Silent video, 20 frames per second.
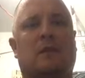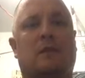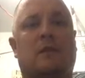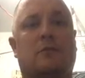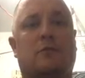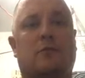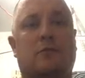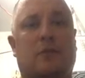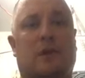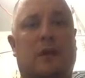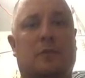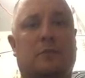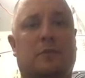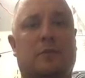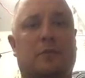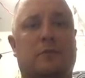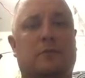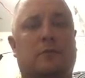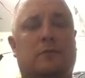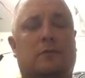They should not
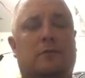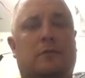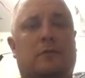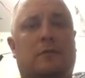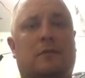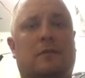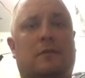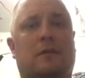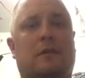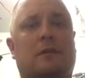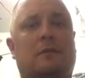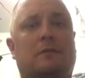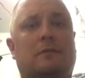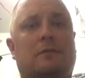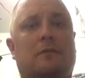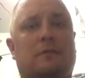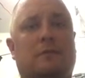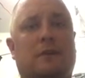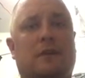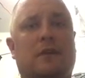be used if
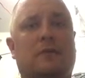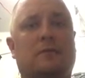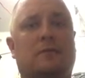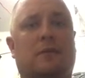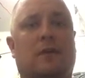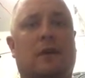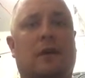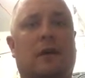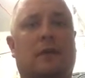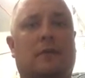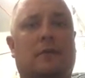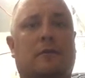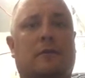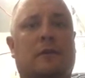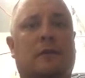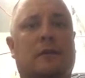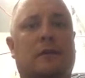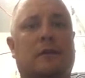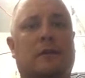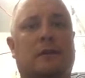the flames are
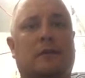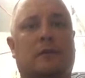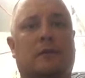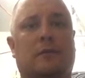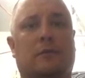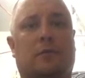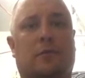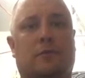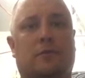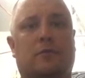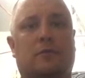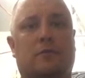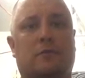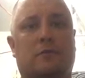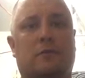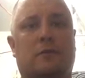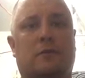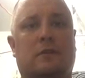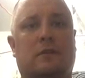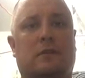higher than the person
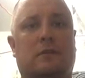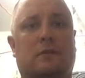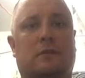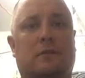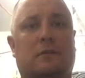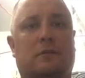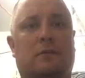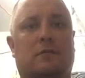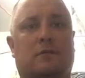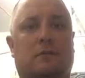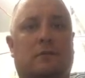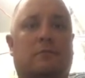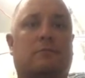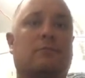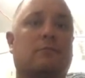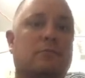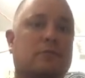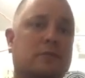using the extinguisher.